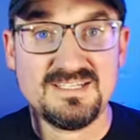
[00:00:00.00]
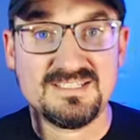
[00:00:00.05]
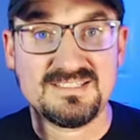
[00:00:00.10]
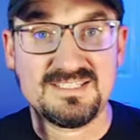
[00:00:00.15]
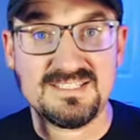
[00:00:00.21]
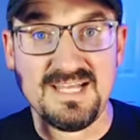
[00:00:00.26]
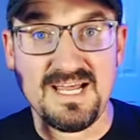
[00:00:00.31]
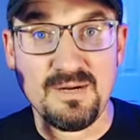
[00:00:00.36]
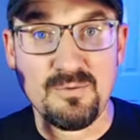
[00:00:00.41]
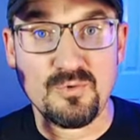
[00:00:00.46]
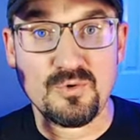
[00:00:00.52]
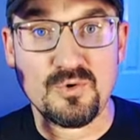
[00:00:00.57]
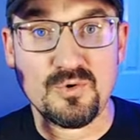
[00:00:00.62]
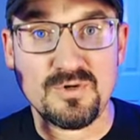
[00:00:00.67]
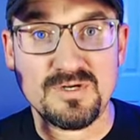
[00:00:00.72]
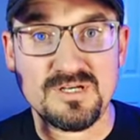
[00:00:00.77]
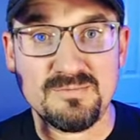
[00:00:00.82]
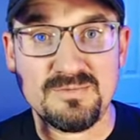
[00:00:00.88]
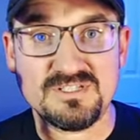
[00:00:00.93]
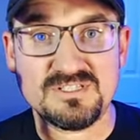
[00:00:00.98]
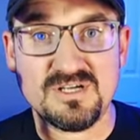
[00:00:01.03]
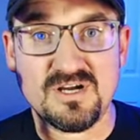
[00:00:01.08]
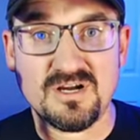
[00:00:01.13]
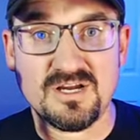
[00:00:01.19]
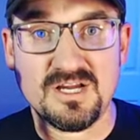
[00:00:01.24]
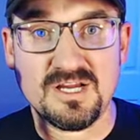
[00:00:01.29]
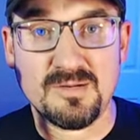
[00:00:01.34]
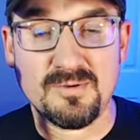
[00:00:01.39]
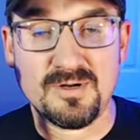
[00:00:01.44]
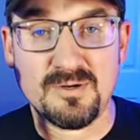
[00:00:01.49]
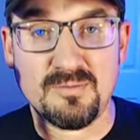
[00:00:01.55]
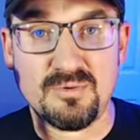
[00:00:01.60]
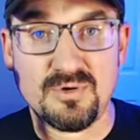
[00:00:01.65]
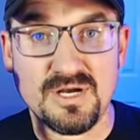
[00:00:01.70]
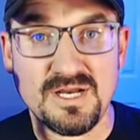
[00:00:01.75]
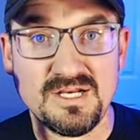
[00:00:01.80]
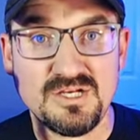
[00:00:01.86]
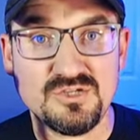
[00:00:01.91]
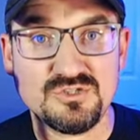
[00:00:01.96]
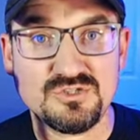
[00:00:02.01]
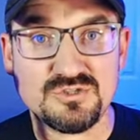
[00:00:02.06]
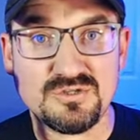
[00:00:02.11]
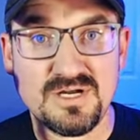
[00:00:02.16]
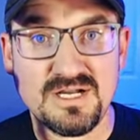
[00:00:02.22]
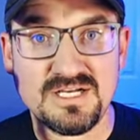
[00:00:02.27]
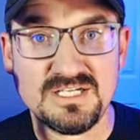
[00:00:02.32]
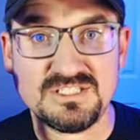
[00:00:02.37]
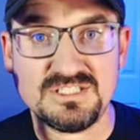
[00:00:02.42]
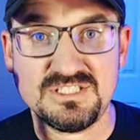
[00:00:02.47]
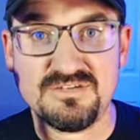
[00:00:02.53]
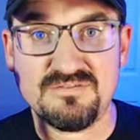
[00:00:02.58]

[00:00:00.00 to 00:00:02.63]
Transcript: Today we're going to be talking about a brand new strategy